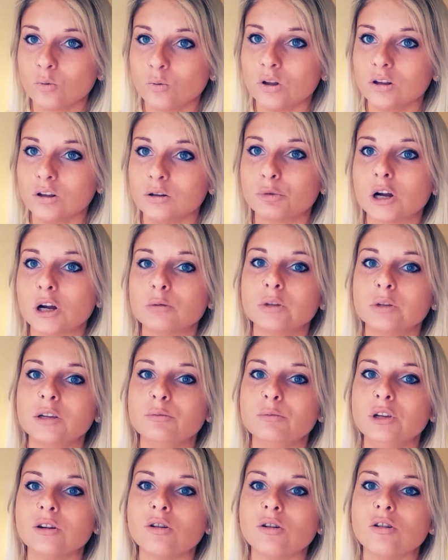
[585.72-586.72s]
will
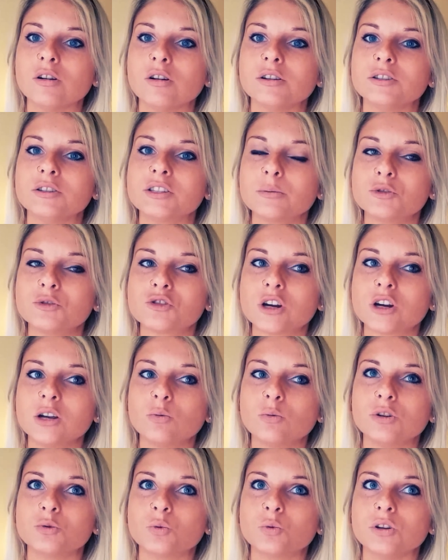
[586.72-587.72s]
probably be on
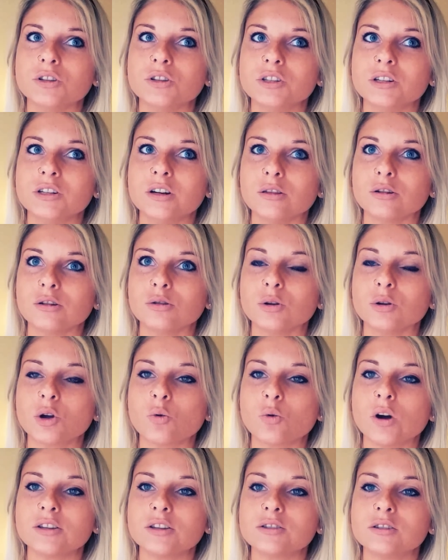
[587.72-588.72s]
substrate, which was another
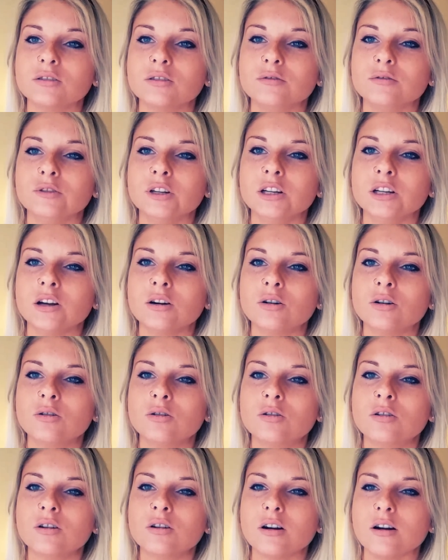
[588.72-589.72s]
requested
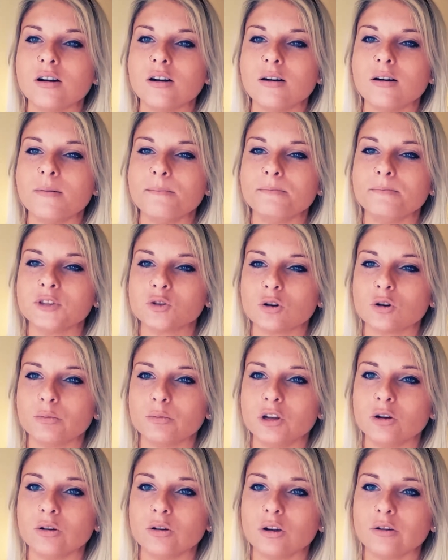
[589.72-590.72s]
video. So I'll
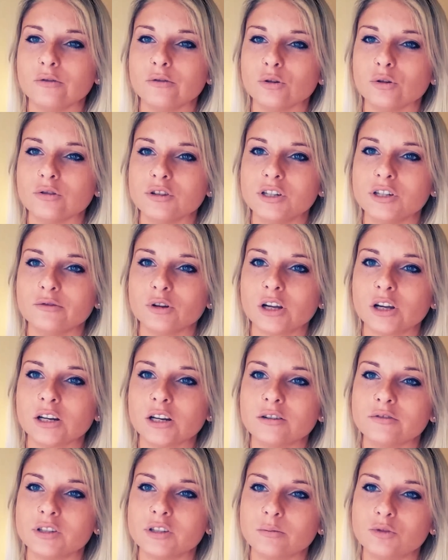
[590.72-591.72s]
be going over the different
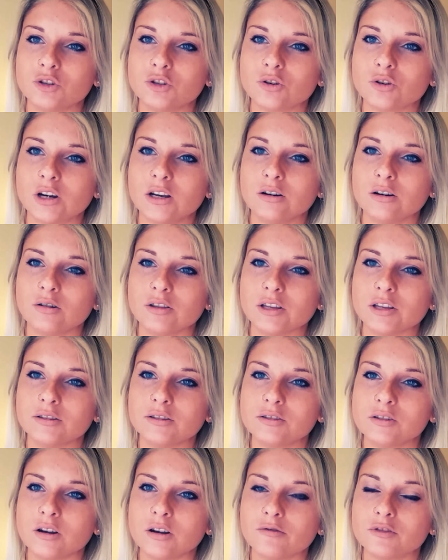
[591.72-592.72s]
kind of substrate and all
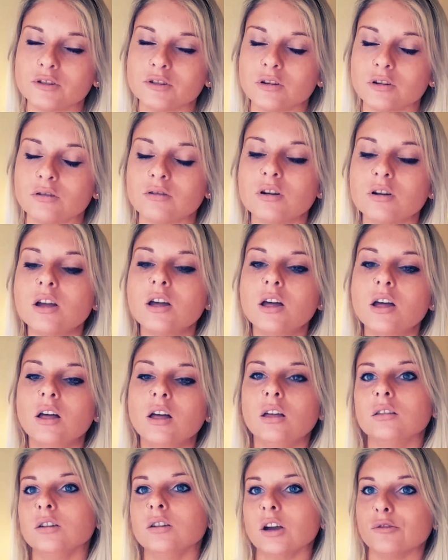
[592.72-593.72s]
that stuff, so
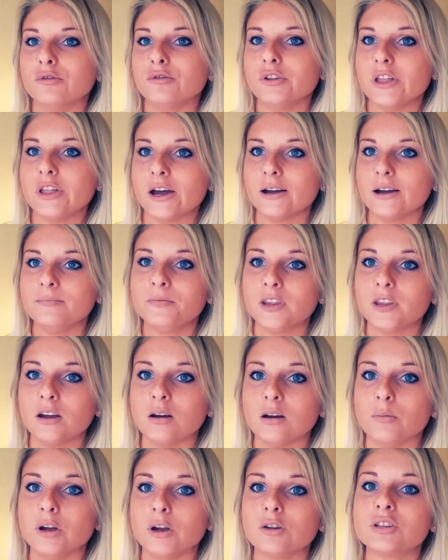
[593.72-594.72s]
look out for that.
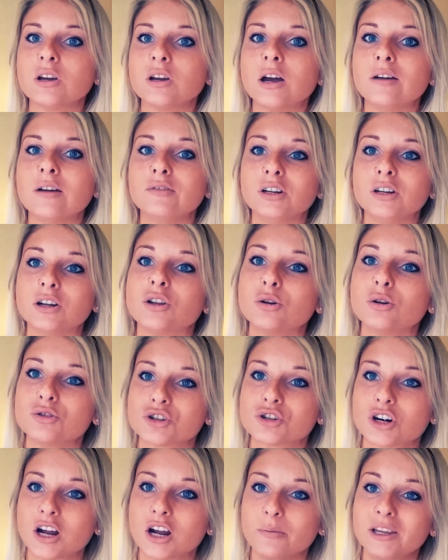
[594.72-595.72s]
I also have an
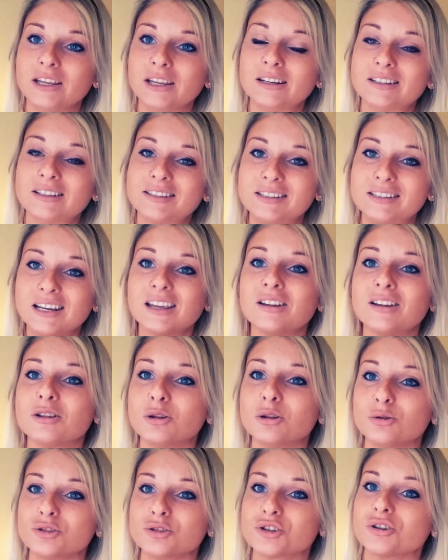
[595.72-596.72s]
enclosure coming in, a snake
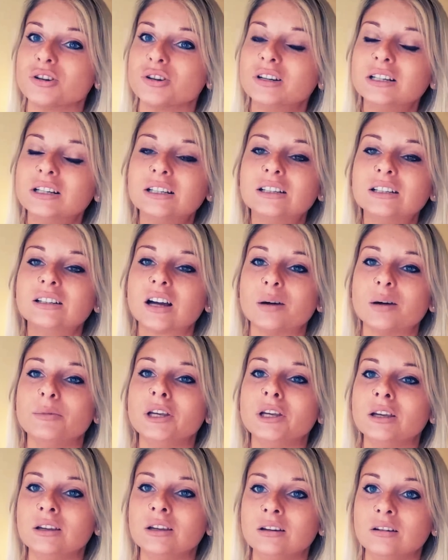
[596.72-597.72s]
enclosure
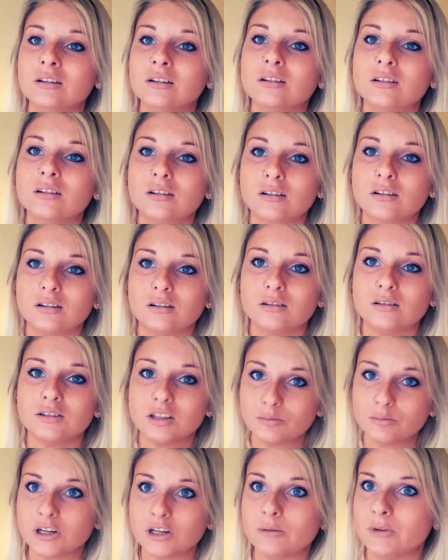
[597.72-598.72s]
coming in
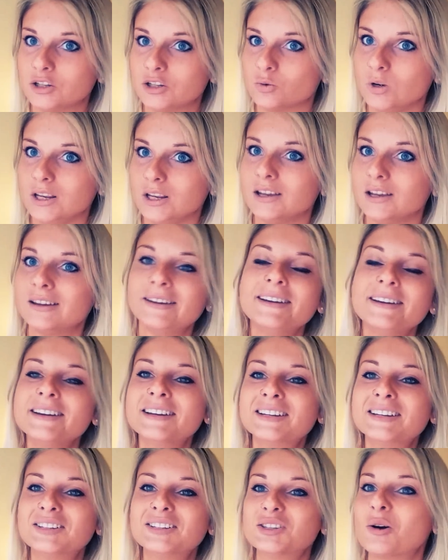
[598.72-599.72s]
sometime next week.
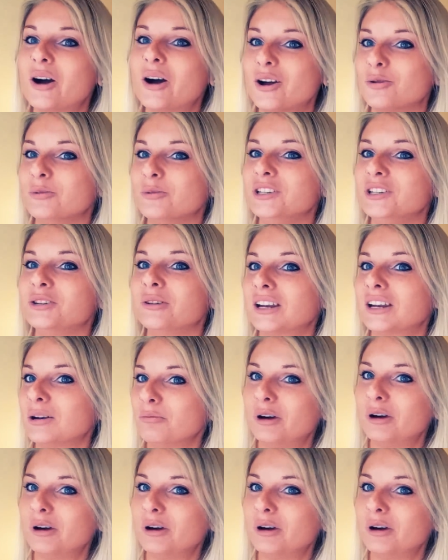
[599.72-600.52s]
So I will be doing an